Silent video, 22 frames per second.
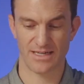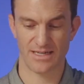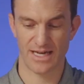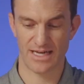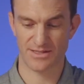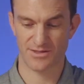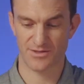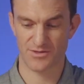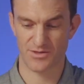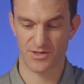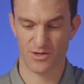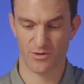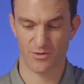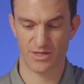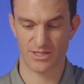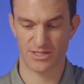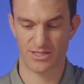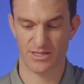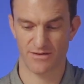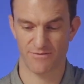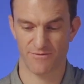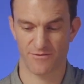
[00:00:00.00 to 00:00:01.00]
answers a
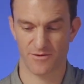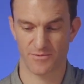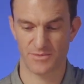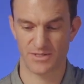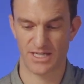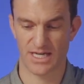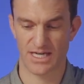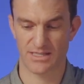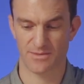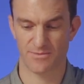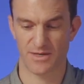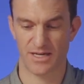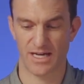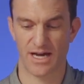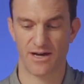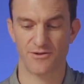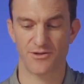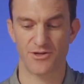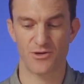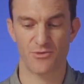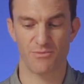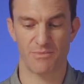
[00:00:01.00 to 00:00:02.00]
question from Jasmine. How
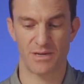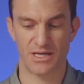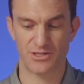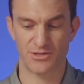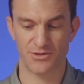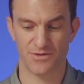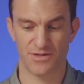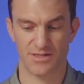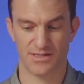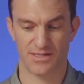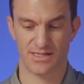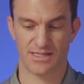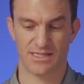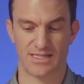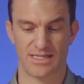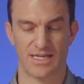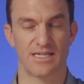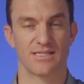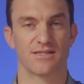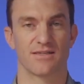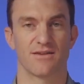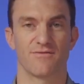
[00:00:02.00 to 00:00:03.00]
do you measure the
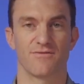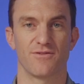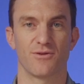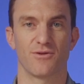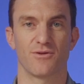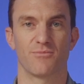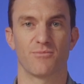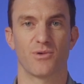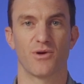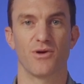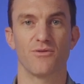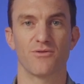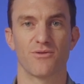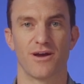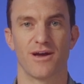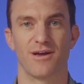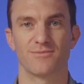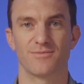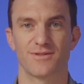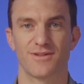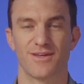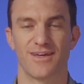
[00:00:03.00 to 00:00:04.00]
success of your programs?